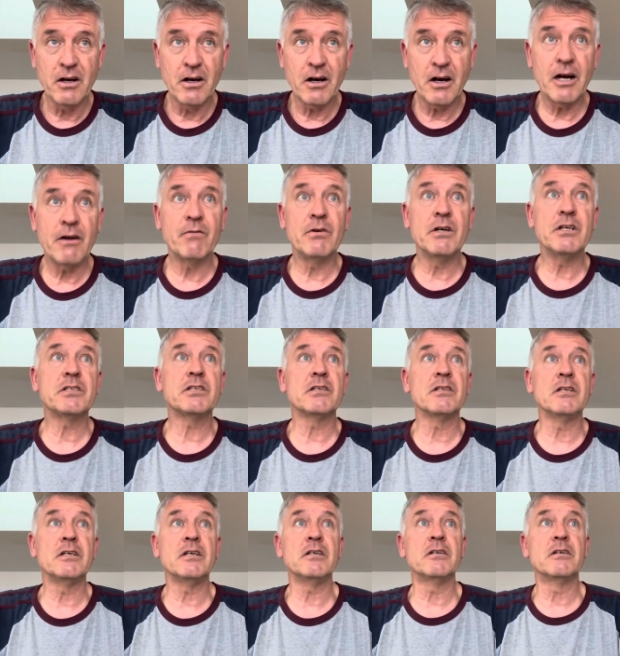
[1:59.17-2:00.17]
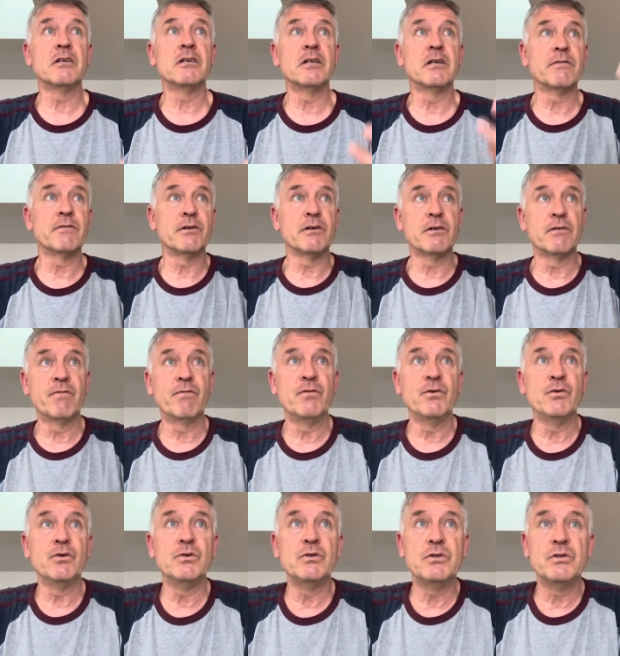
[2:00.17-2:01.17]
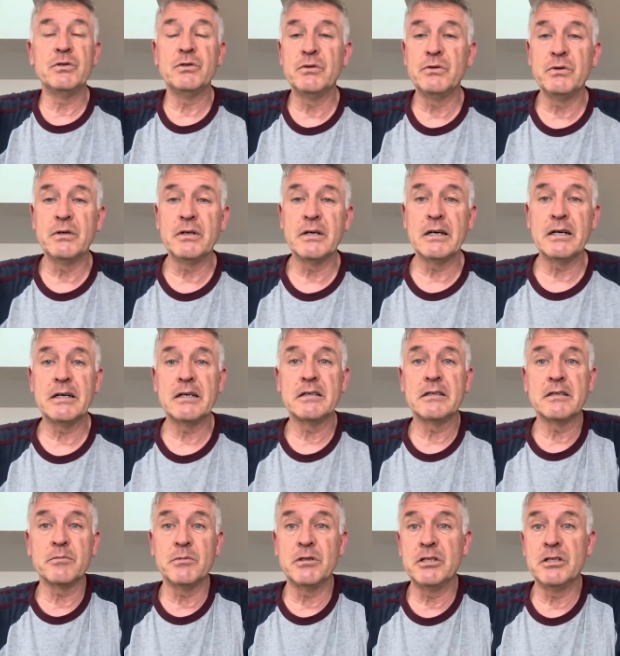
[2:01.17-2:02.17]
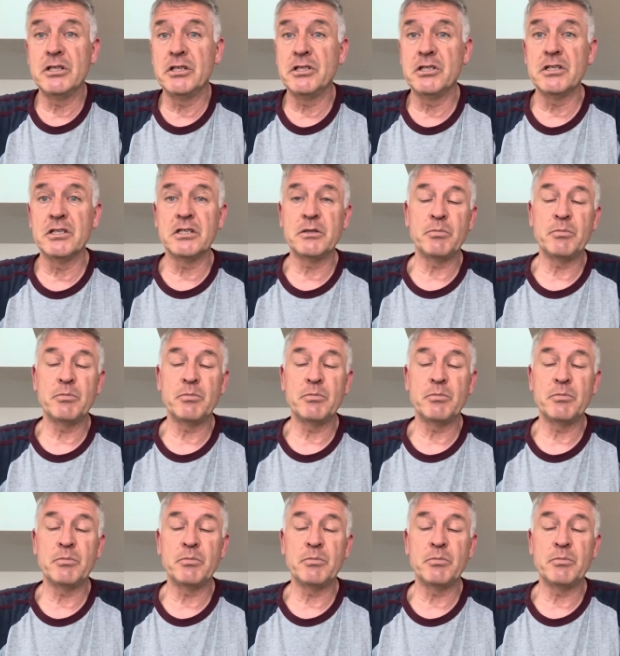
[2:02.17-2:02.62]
I recently delivered food to uh, some indigenous